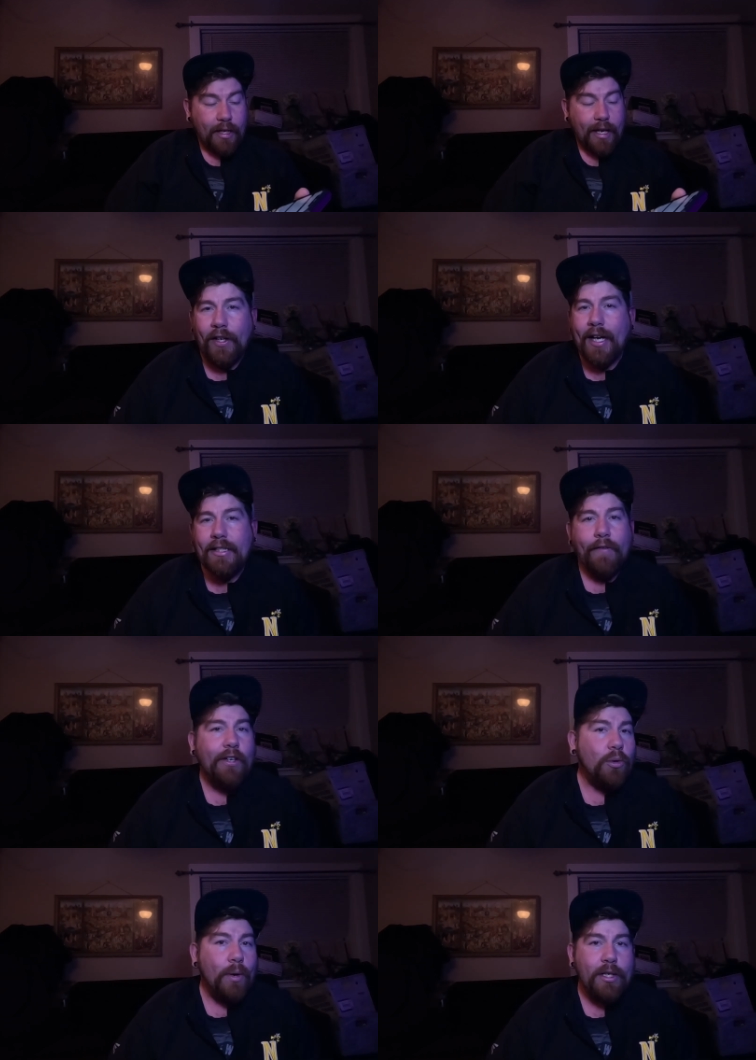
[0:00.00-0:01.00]
If you guys have
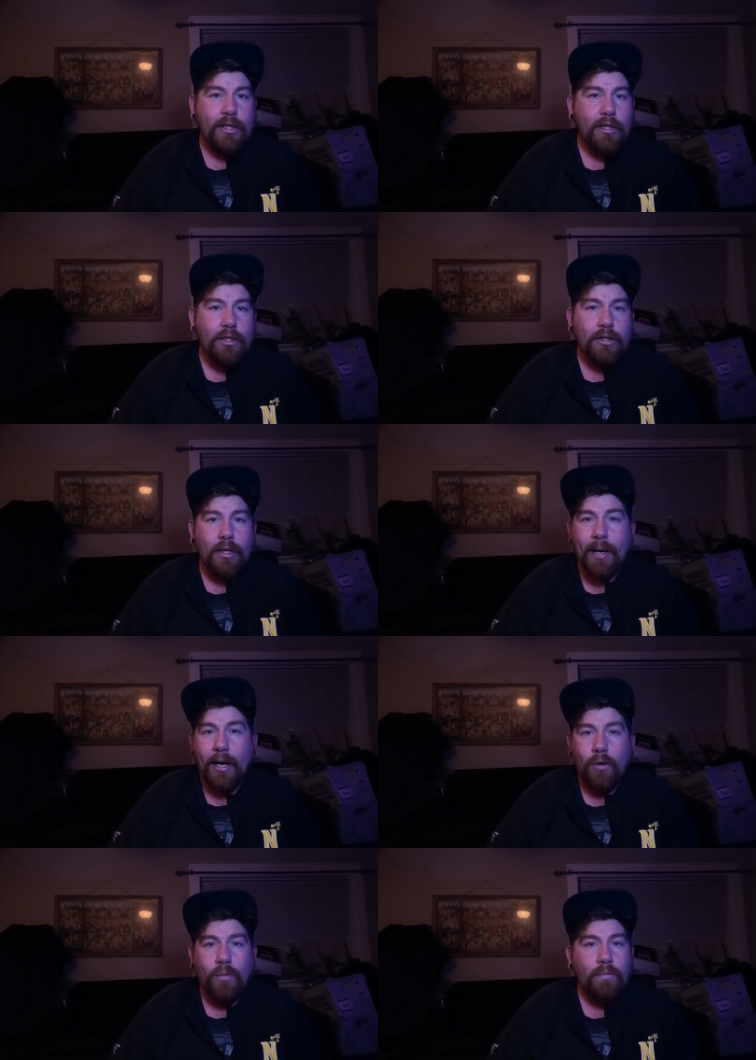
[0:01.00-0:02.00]
any questions
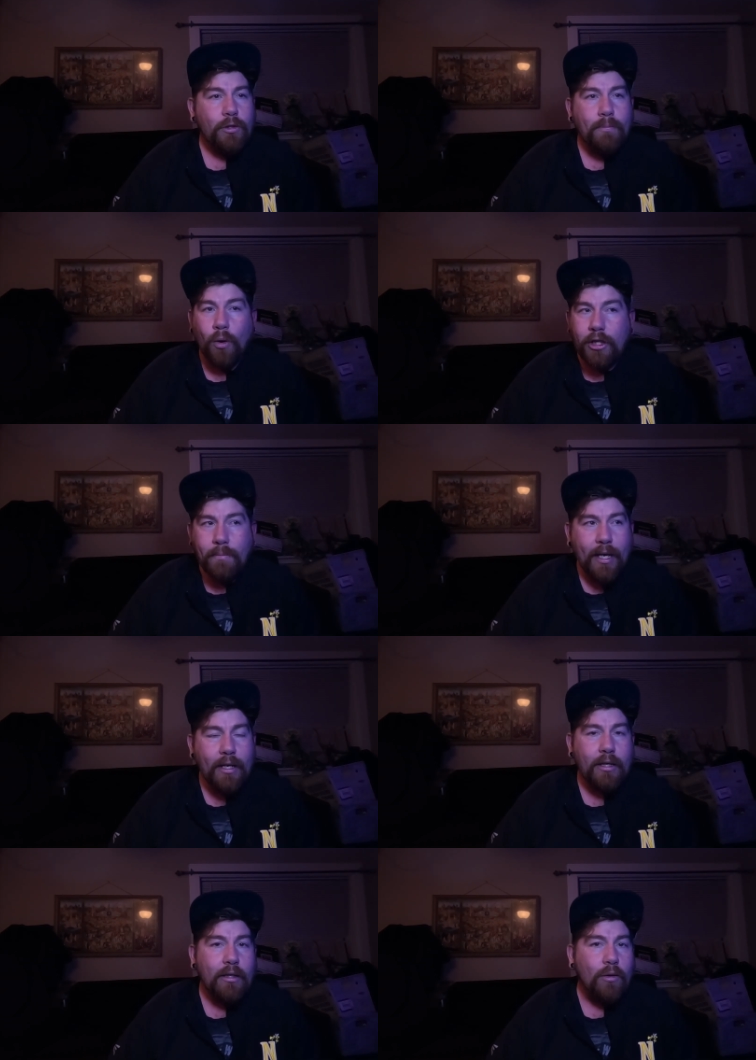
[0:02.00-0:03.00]
about sports
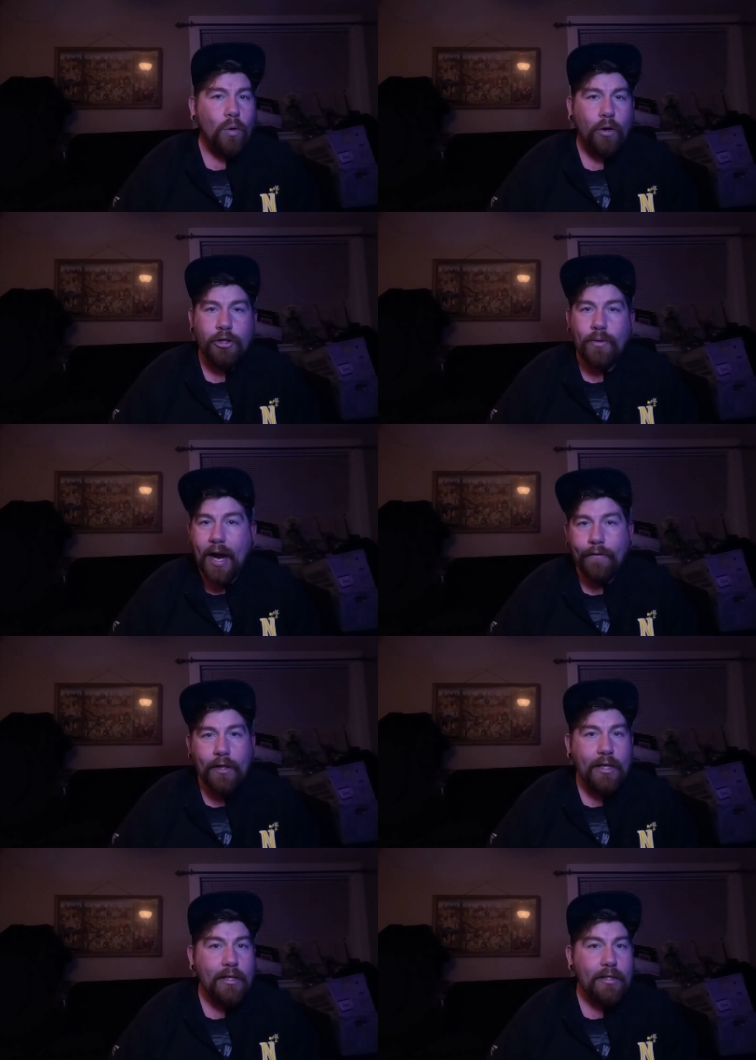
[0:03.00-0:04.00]
betting or
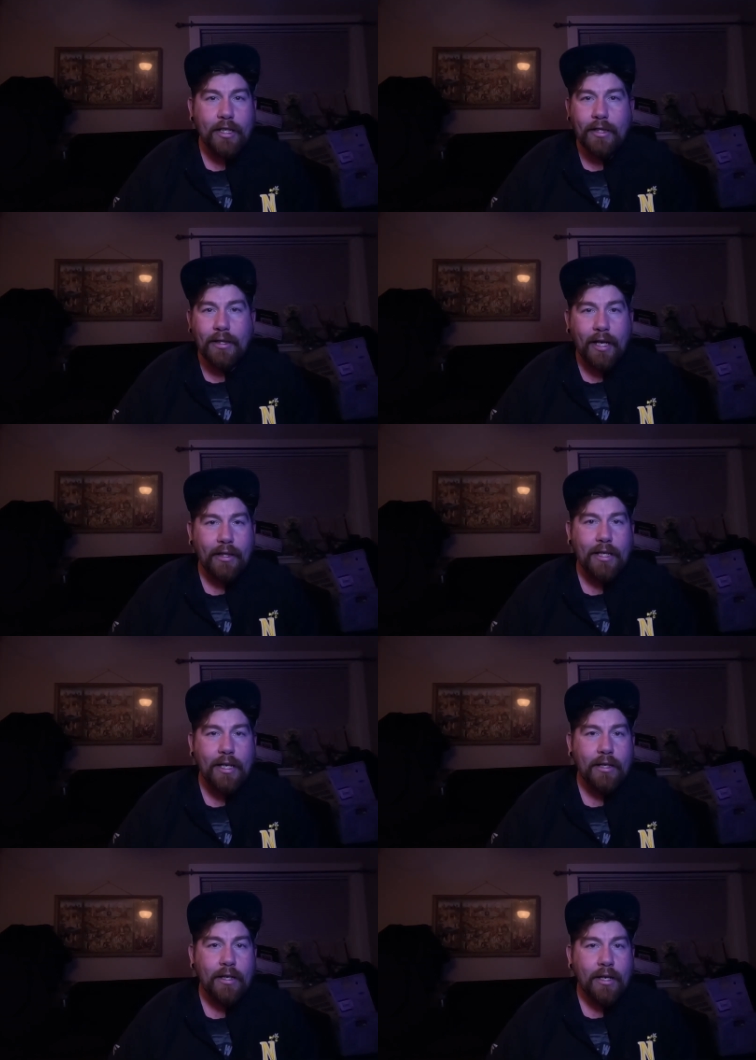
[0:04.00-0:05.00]
DraftKings, anything like
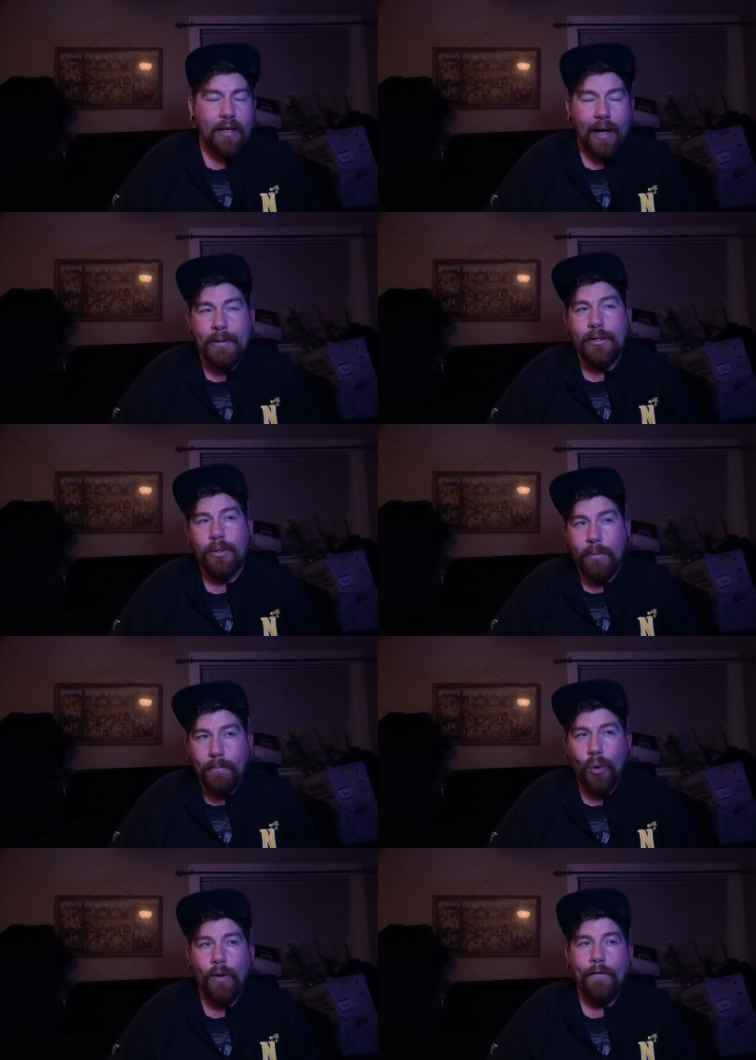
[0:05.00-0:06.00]
that, I've been doing
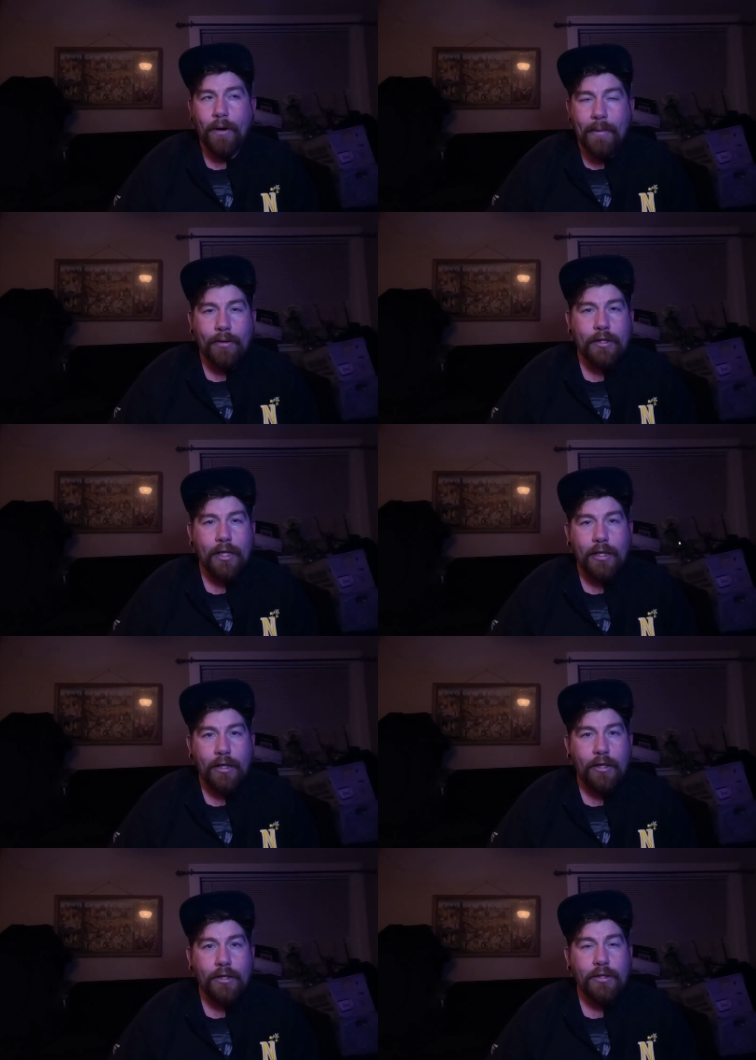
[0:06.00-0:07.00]
both for about 10
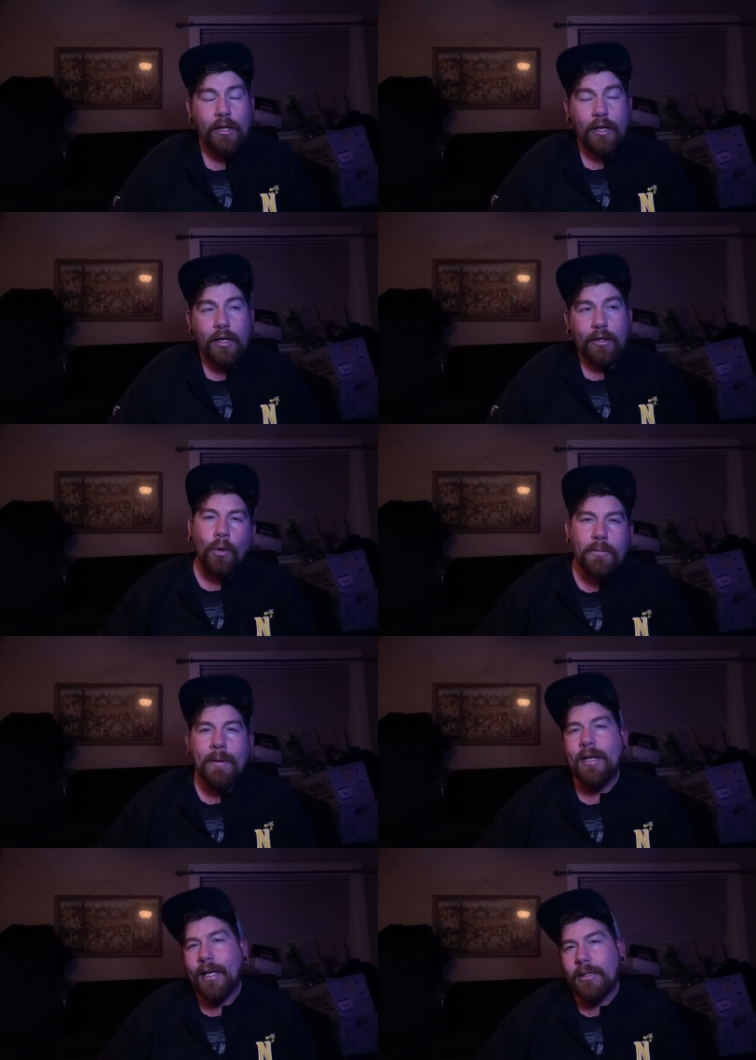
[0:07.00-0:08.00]
years. Sports
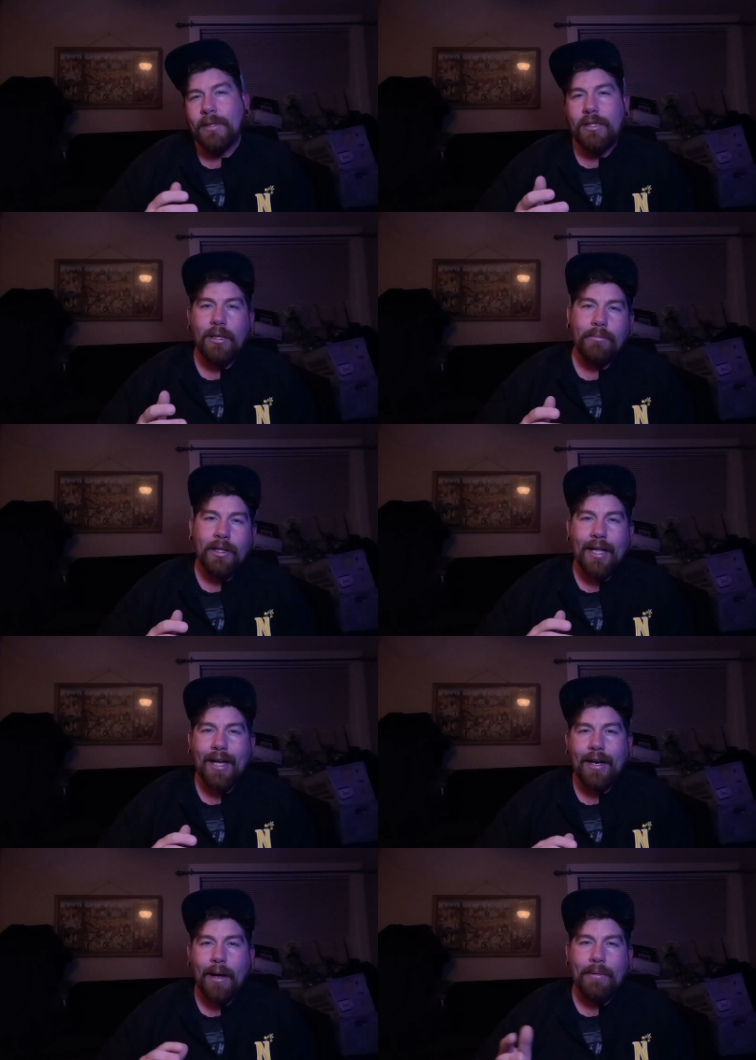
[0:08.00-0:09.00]
betting has been something
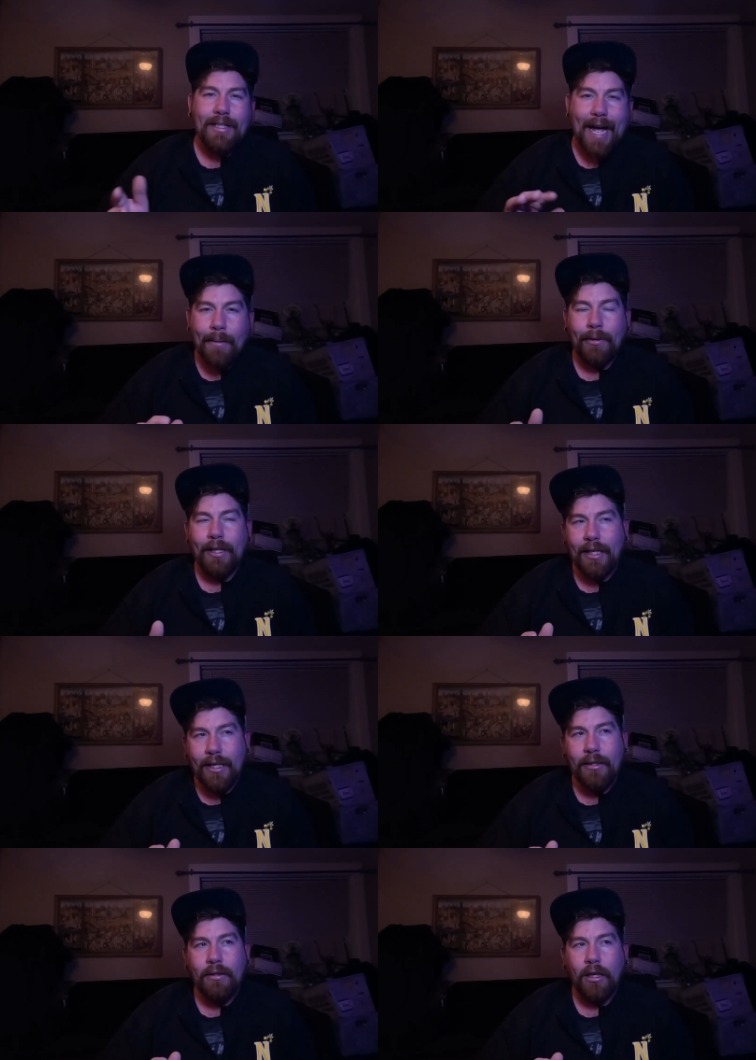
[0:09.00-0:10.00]
that I've been dabbling
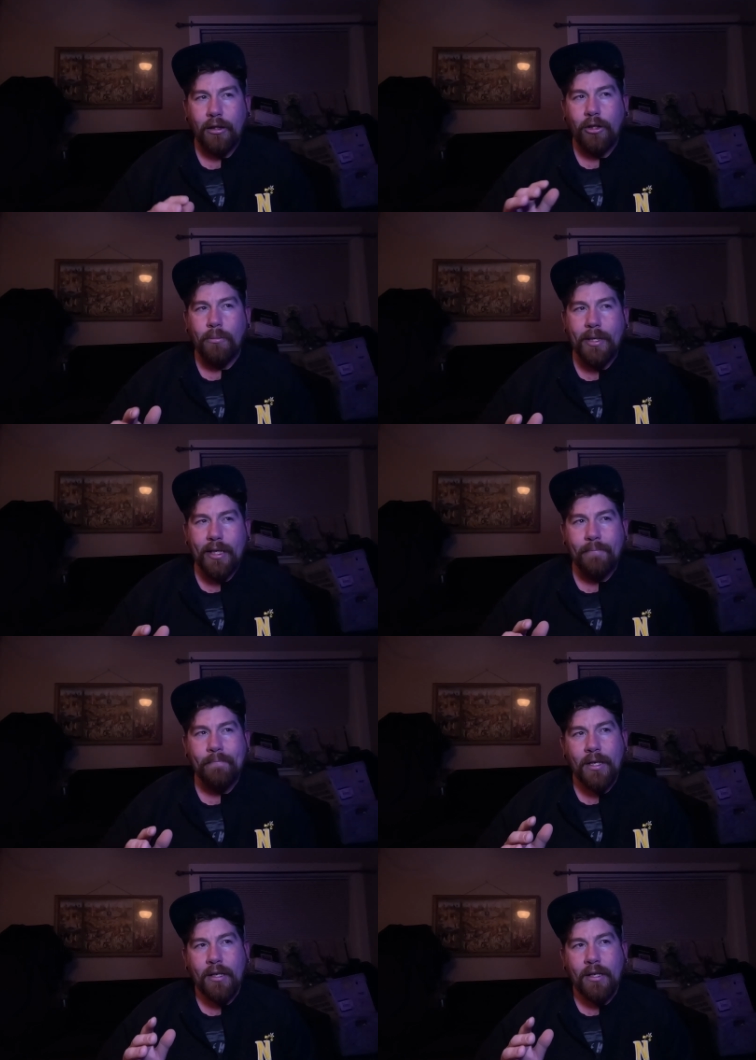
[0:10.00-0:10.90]
in a little bit